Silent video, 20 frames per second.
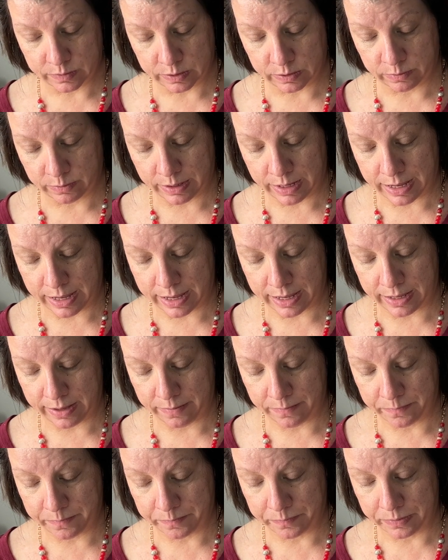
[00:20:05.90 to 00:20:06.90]
Okay.
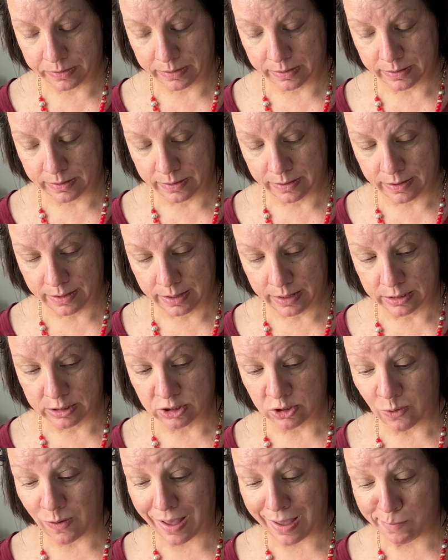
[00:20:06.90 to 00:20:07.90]

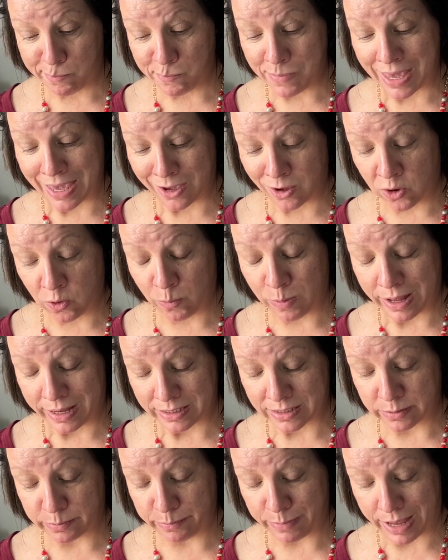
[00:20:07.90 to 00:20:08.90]
So I may go buy
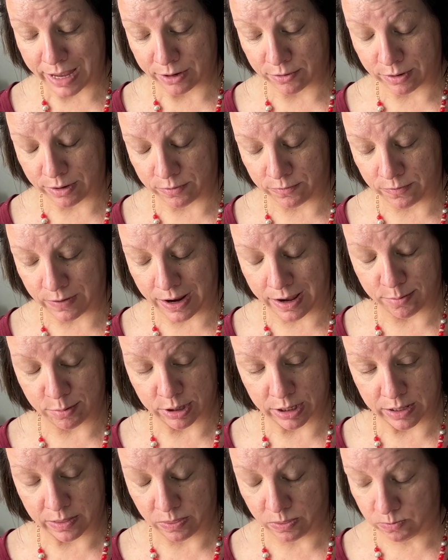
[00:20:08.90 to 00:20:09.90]
some background
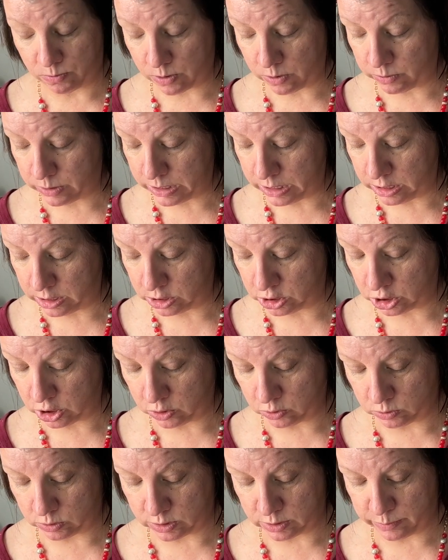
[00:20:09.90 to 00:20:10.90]
fabric and throw it in a
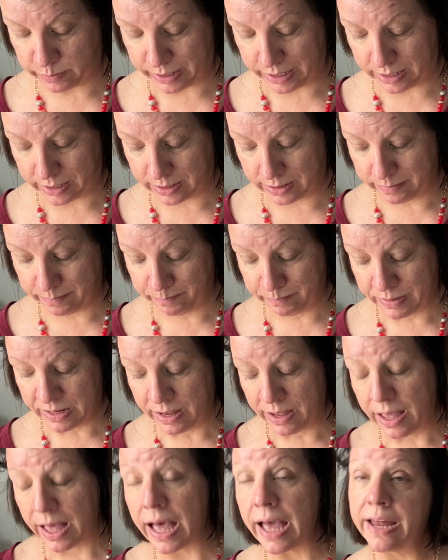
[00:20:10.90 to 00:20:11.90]
tote to make.
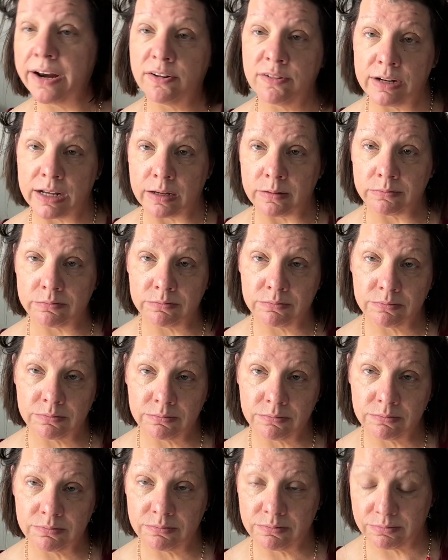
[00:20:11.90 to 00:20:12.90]
I don't know.
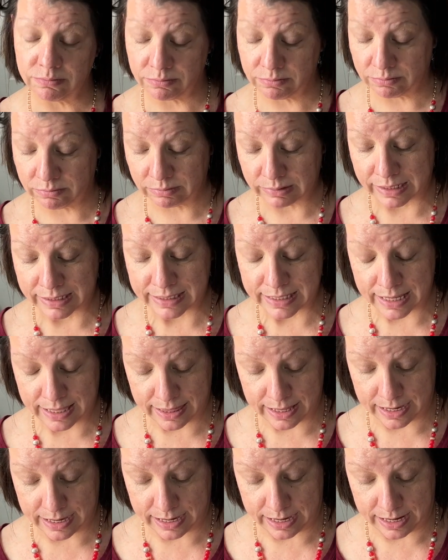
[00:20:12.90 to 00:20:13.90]
I say
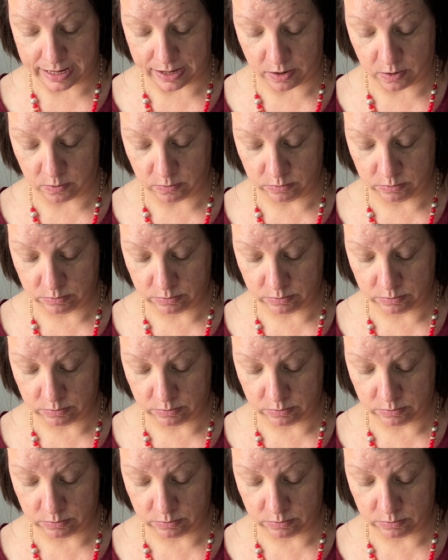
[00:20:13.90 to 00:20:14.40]
that now,